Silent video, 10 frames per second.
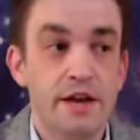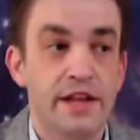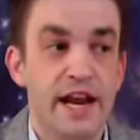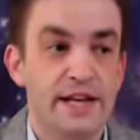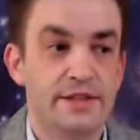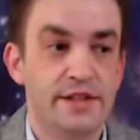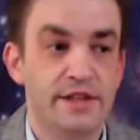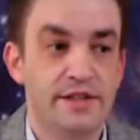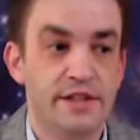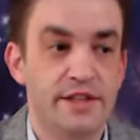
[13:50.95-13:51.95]
that as
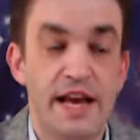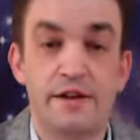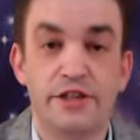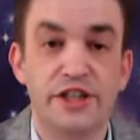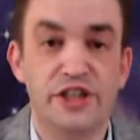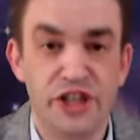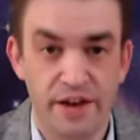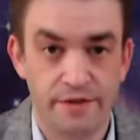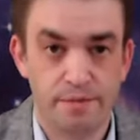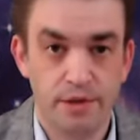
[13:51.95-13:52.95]
this energy
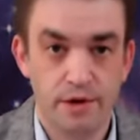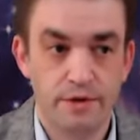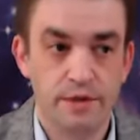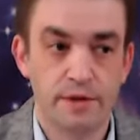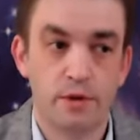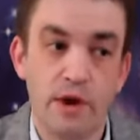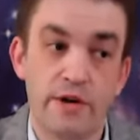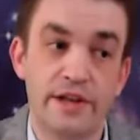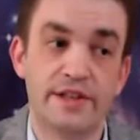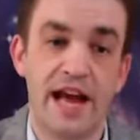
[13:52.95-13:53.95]
shifts, Pluto into
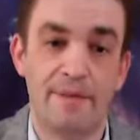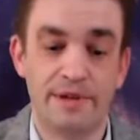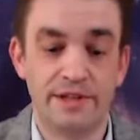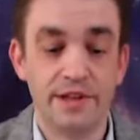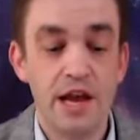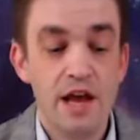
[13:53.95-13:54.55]
Aquarius happens,